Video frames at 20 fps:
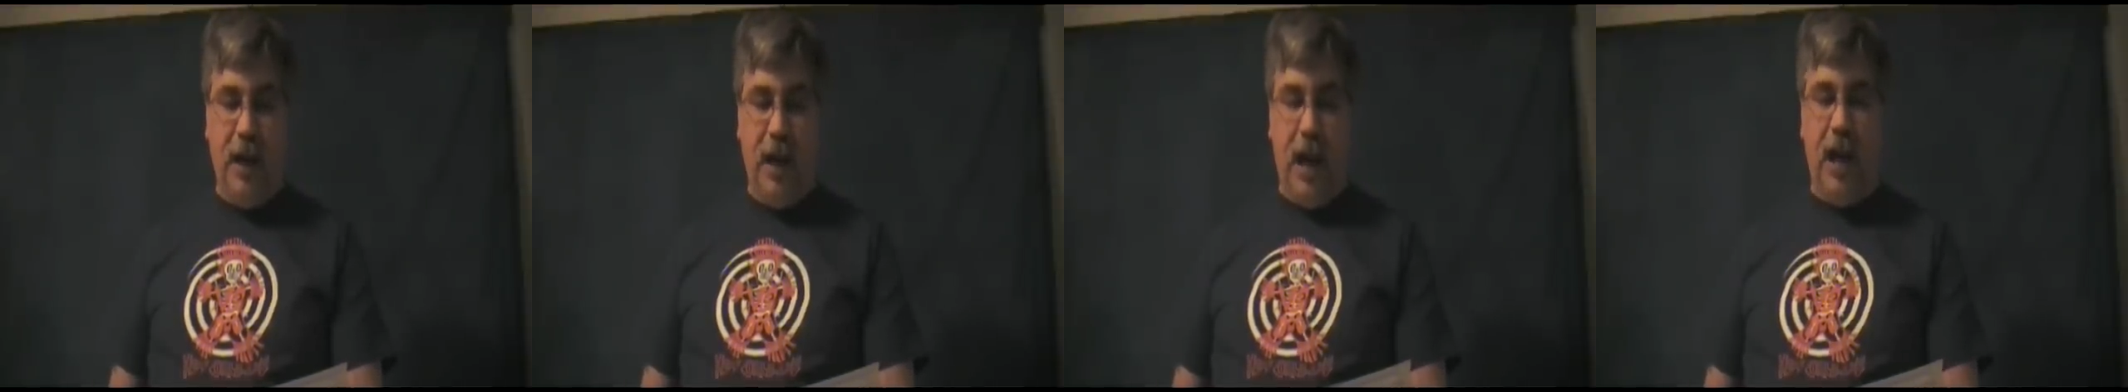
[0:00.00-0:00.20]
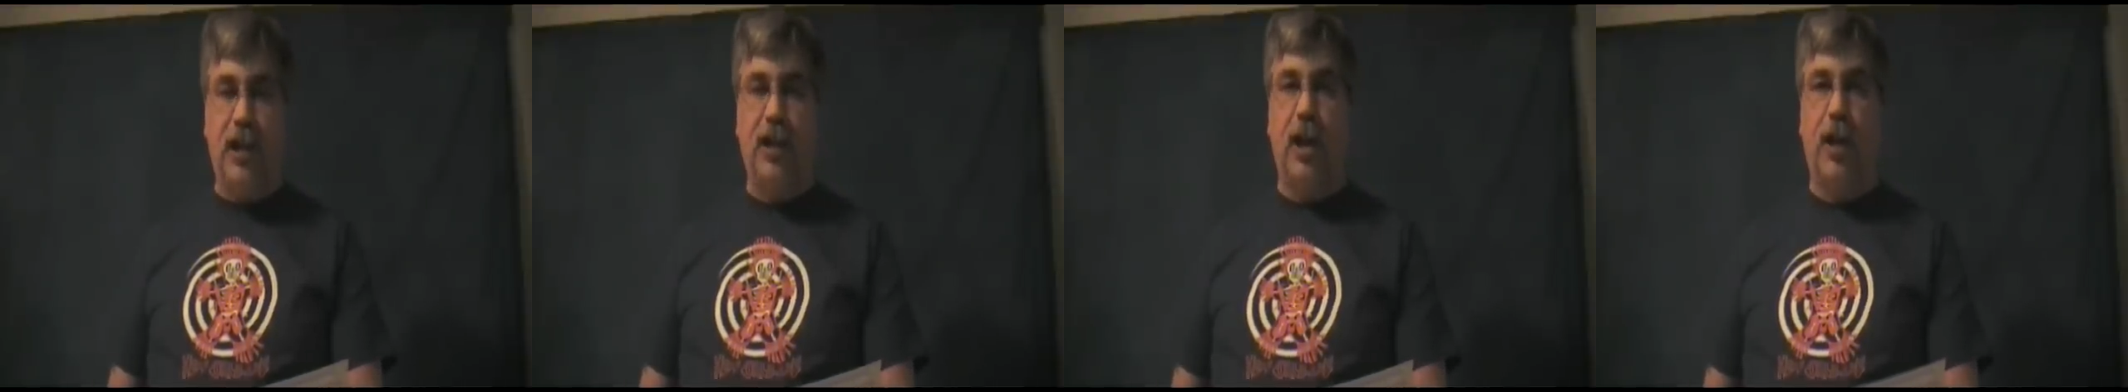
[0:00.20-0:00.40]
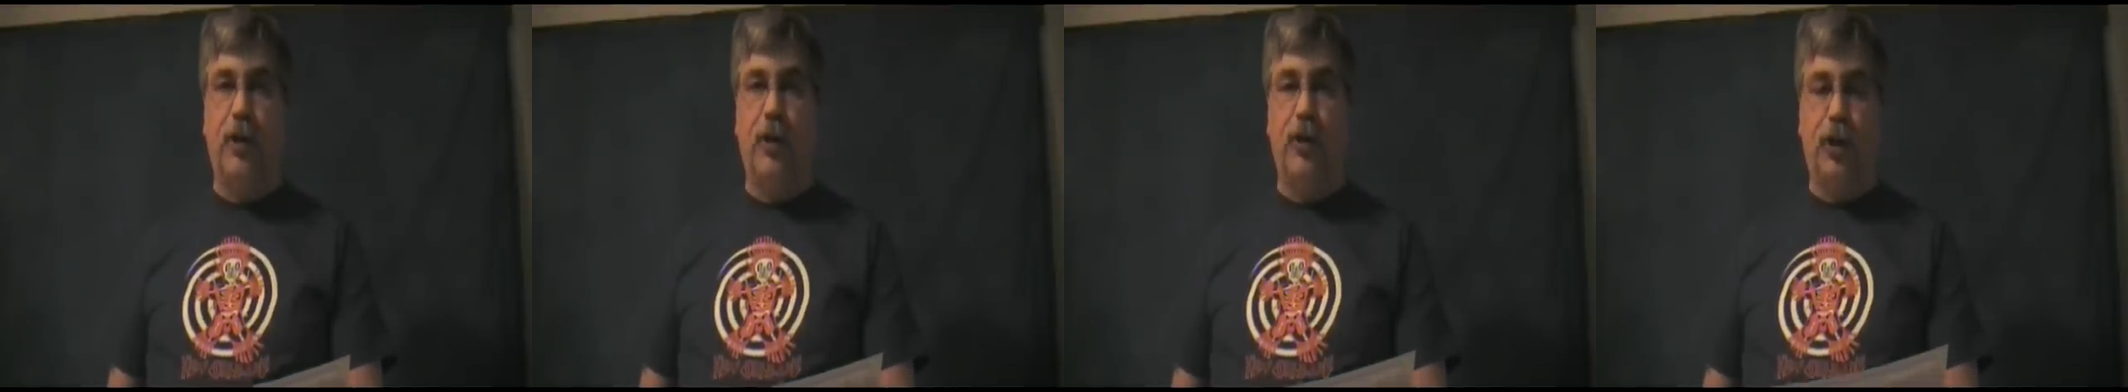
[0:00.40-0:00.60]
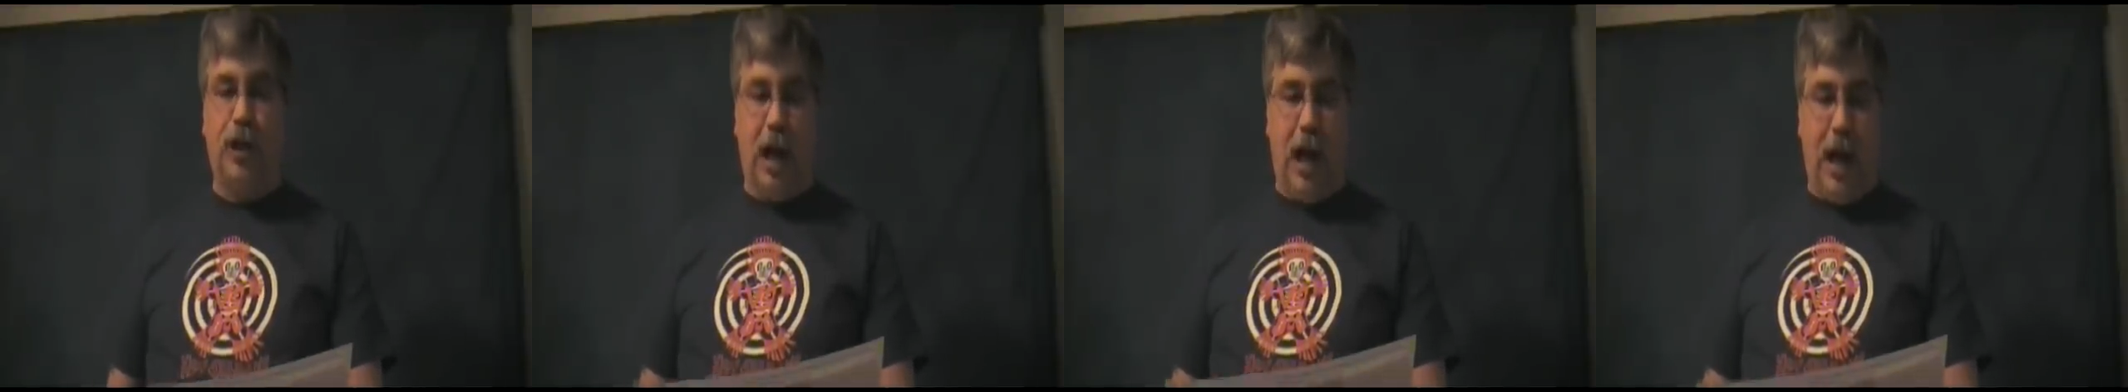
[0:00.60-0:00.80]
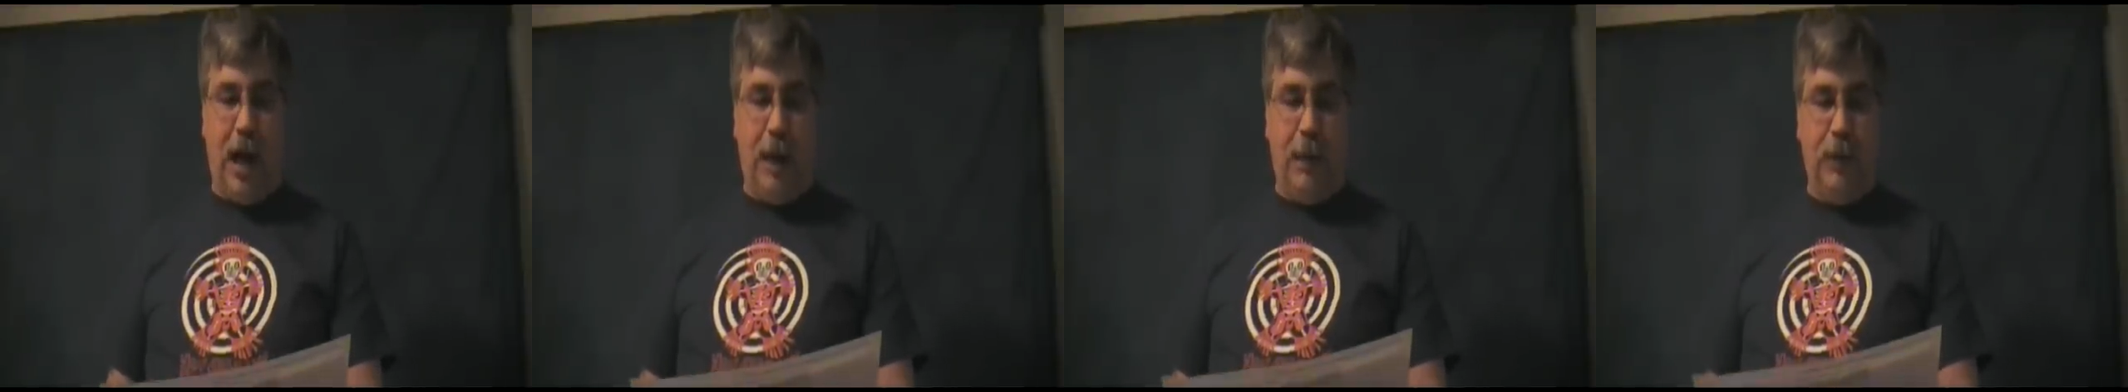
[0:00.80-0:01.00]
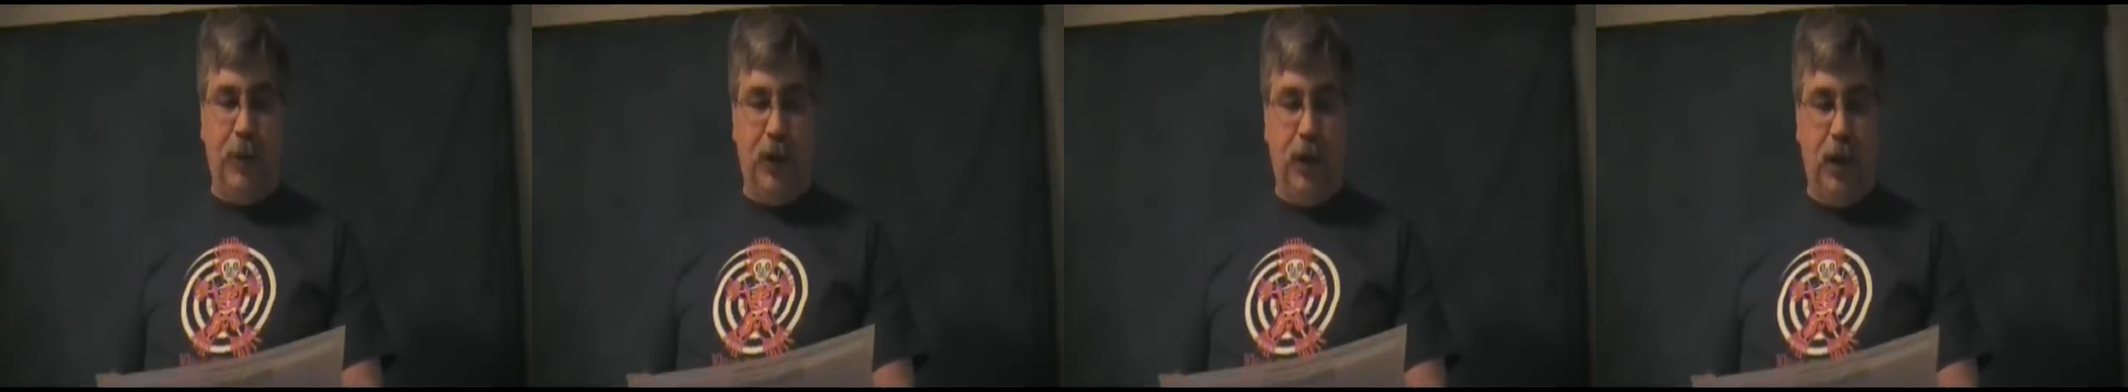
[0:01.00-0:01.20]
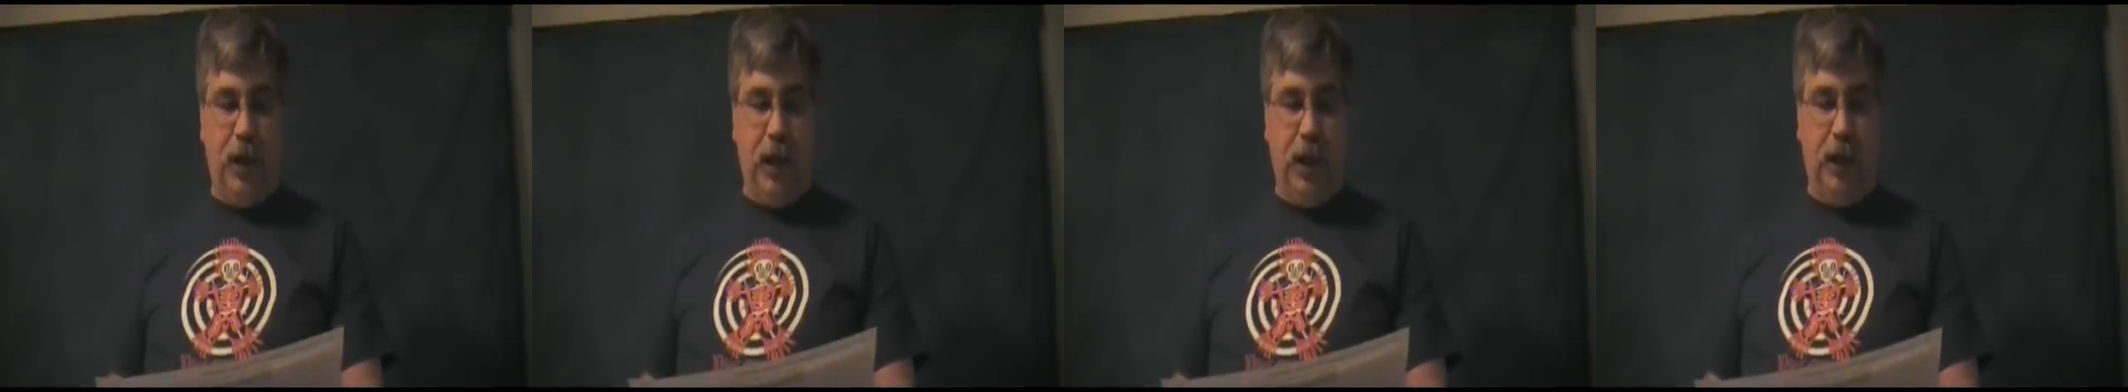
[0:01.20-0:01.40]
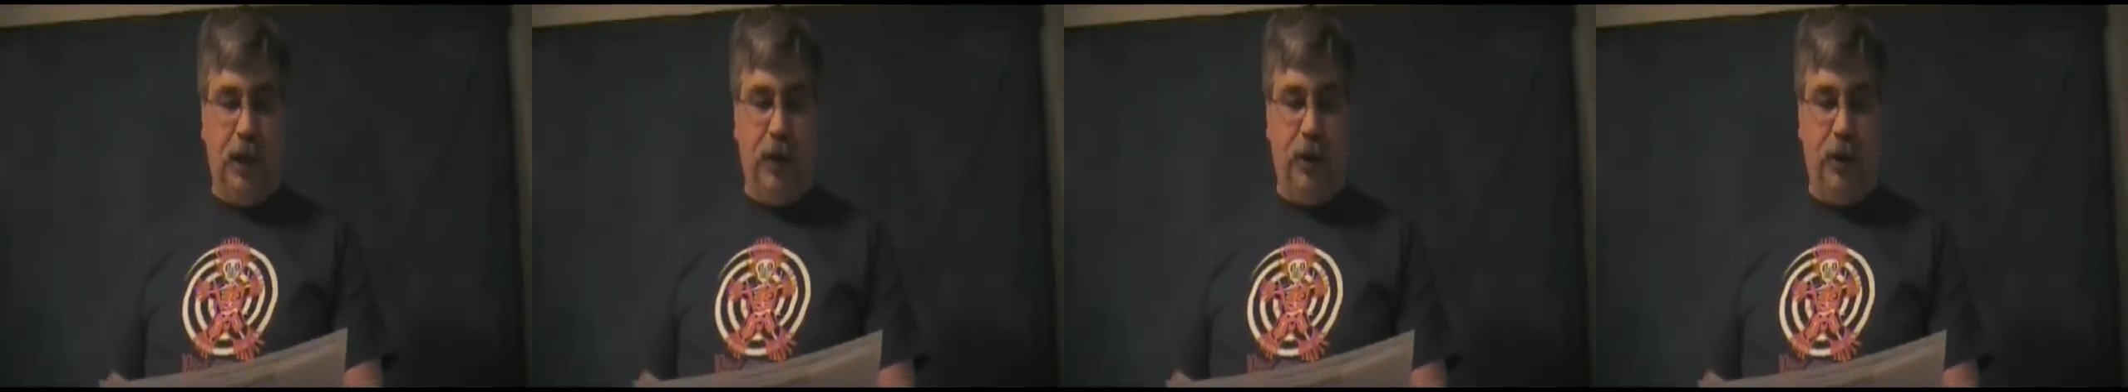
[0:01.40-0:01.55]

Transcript: as other jobs in